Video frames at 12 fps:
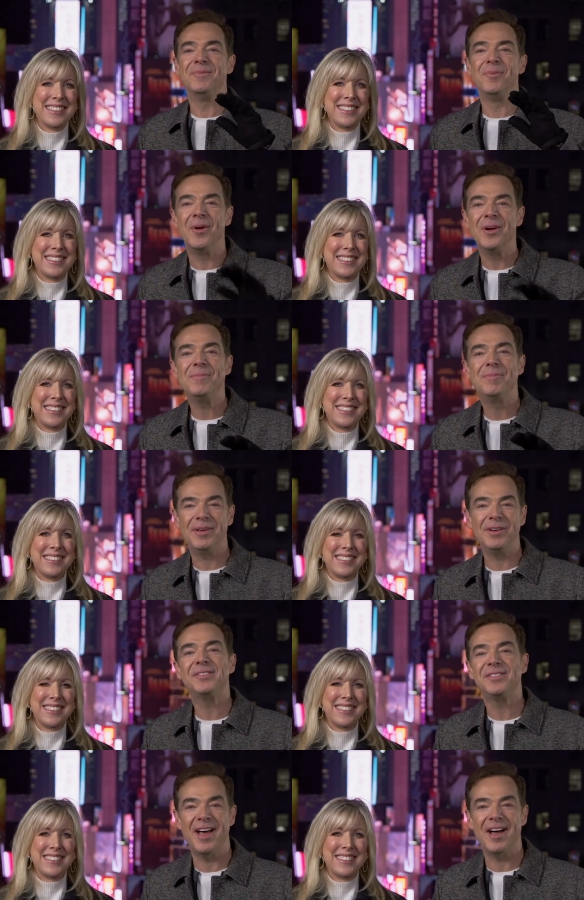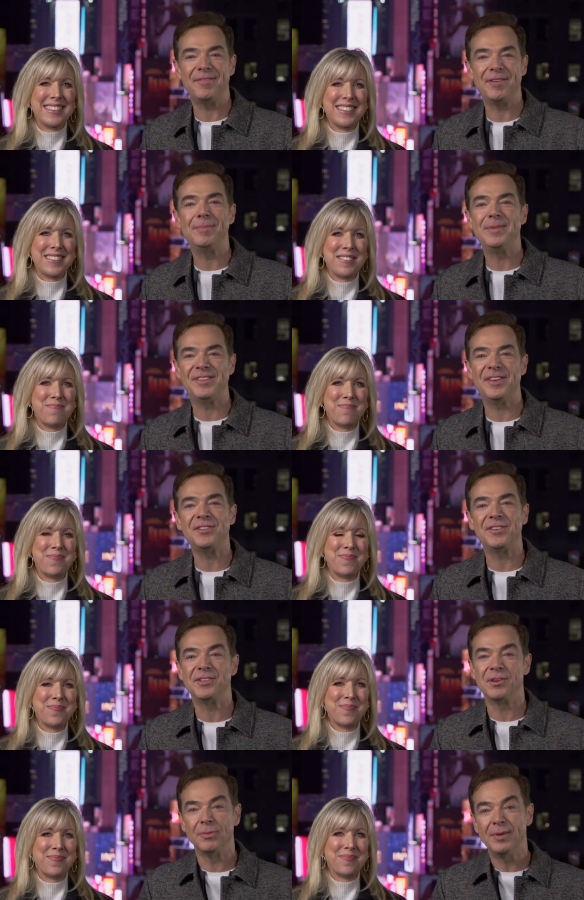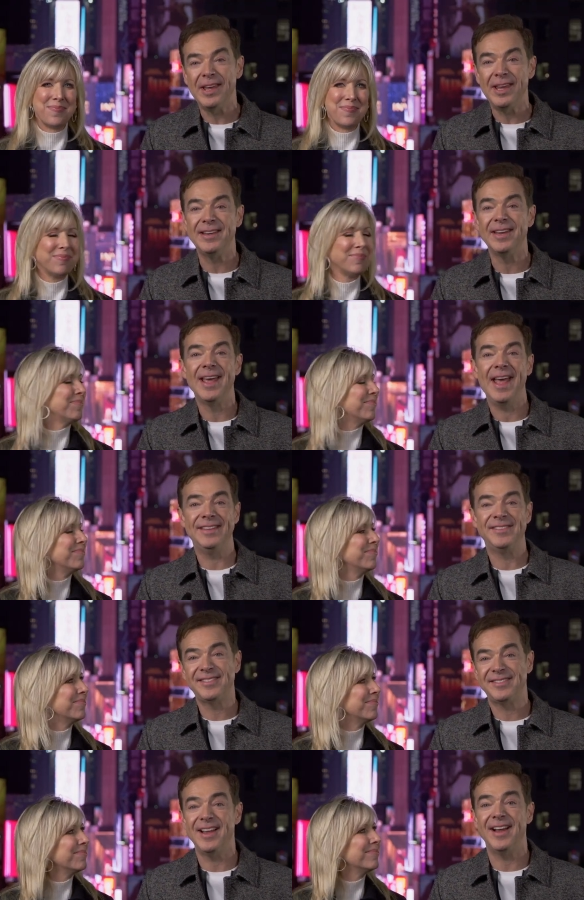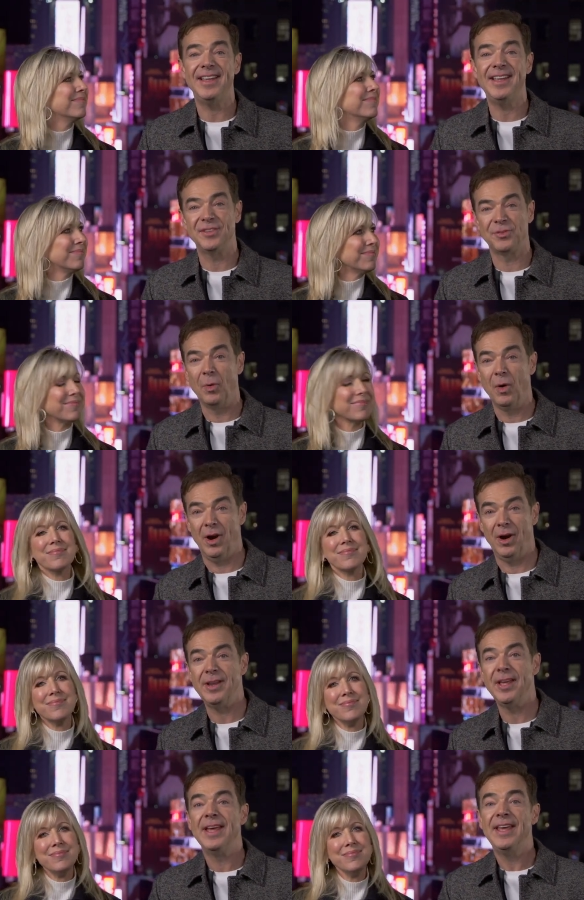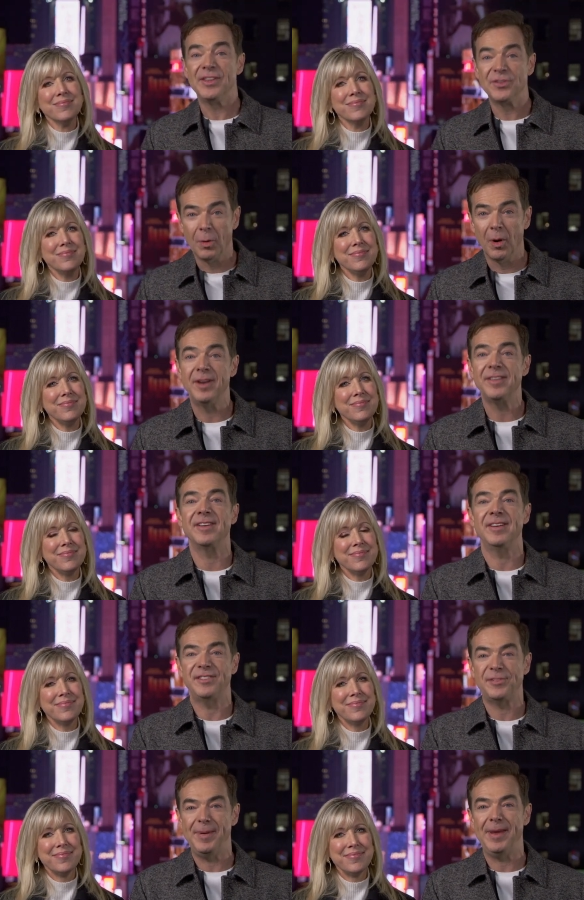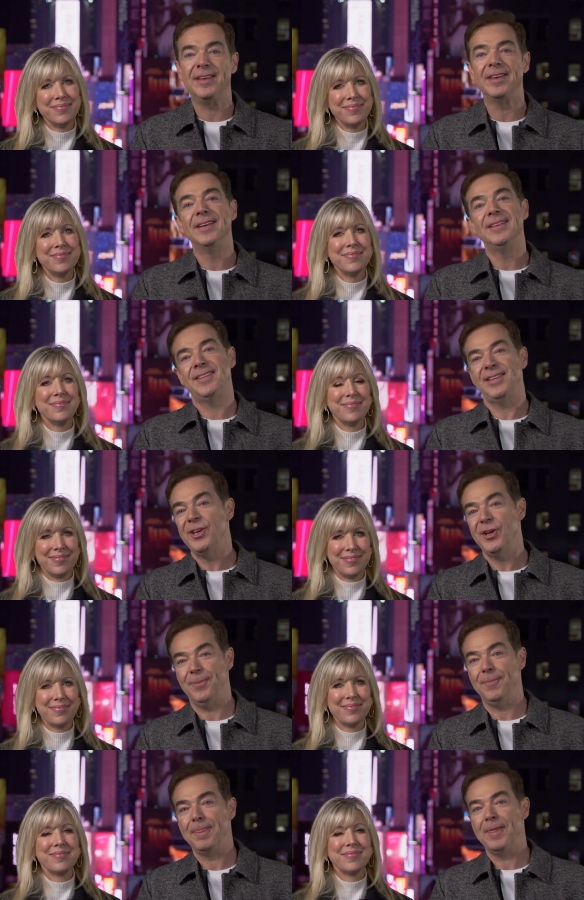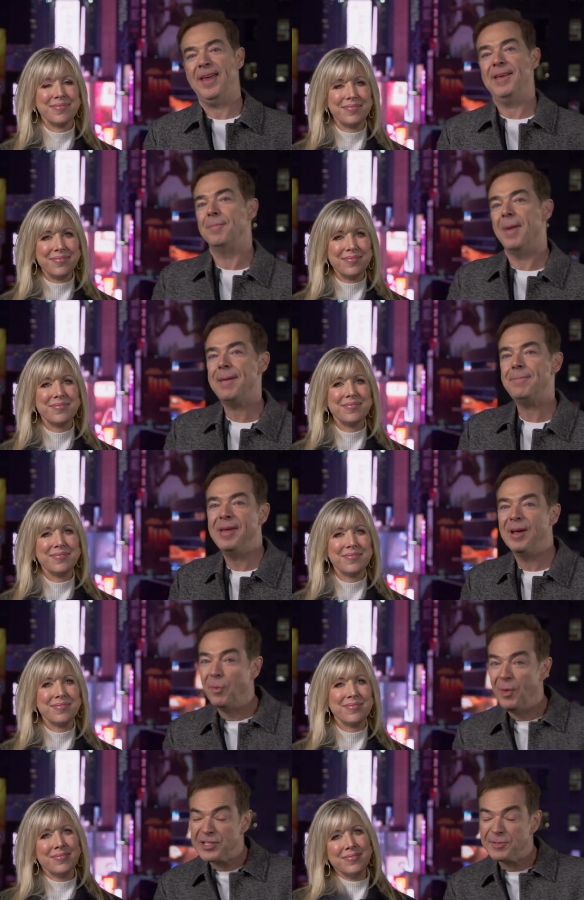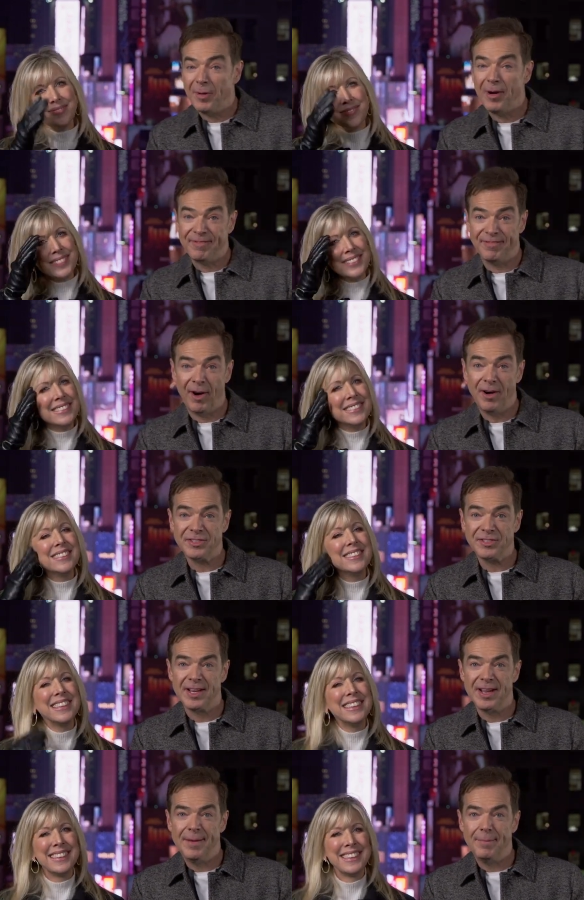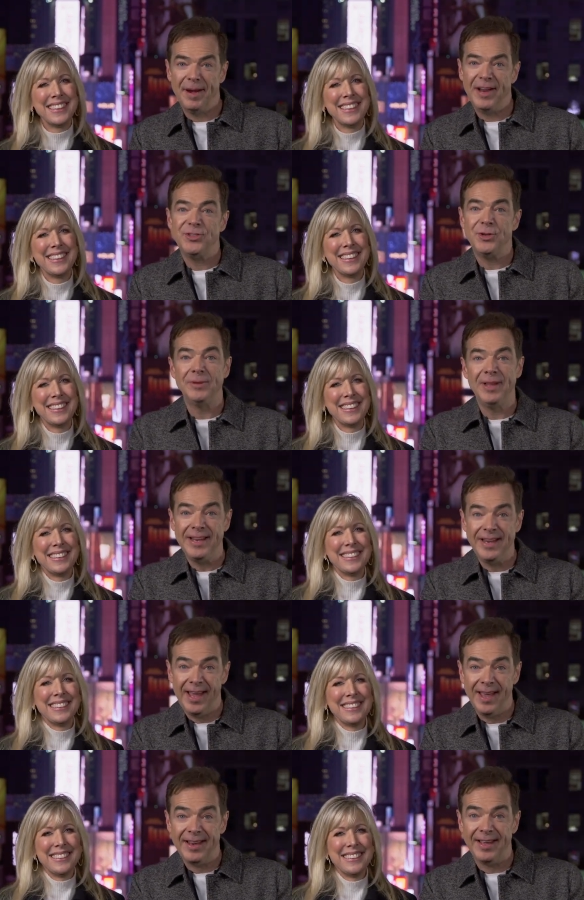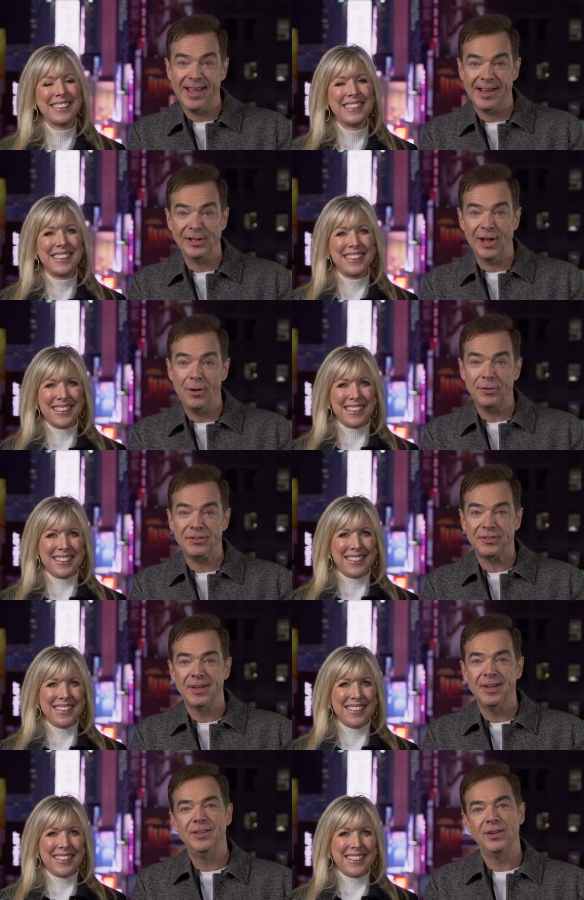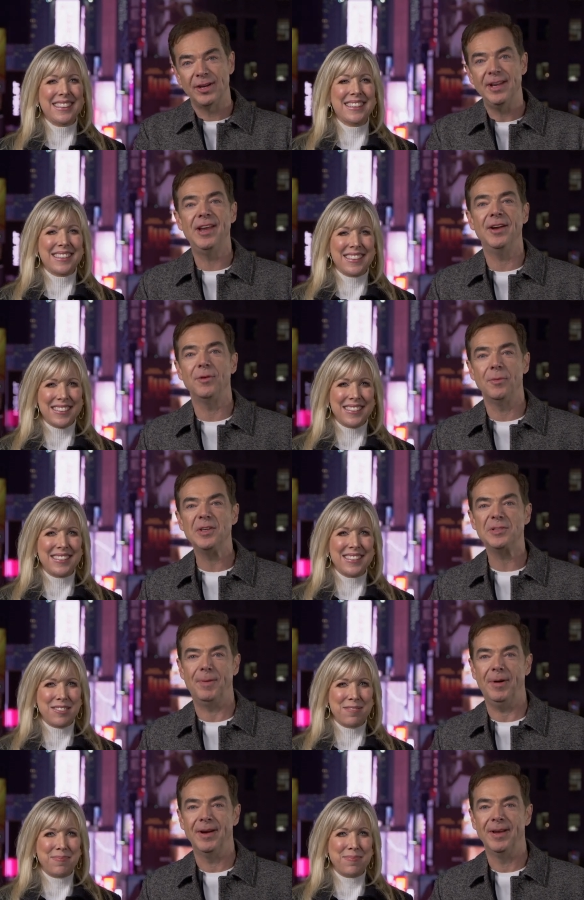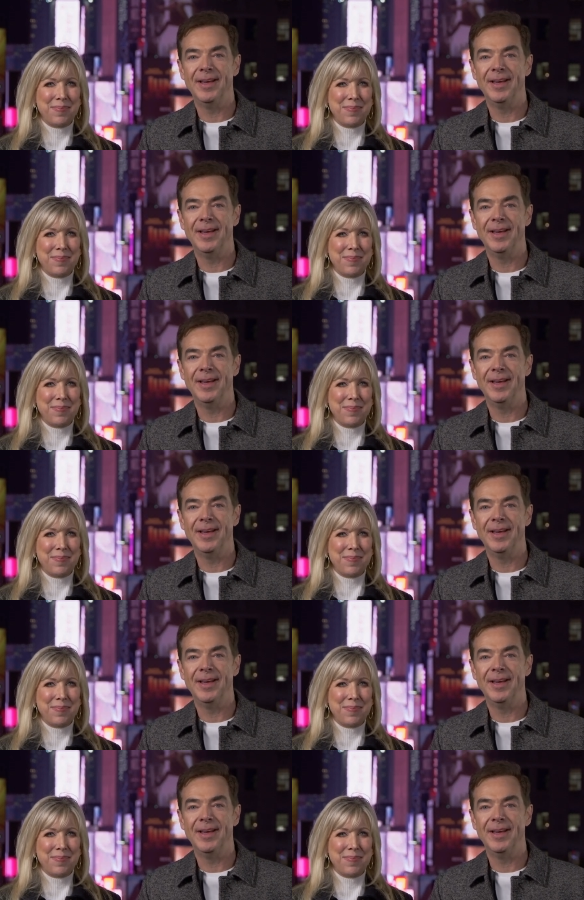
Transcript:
Speaker 1: more you put yourself in a position to read and study his word, his word is going to speak to you. It might be a whisper at first, but as you lean in and get close, you're going to hear the whisper.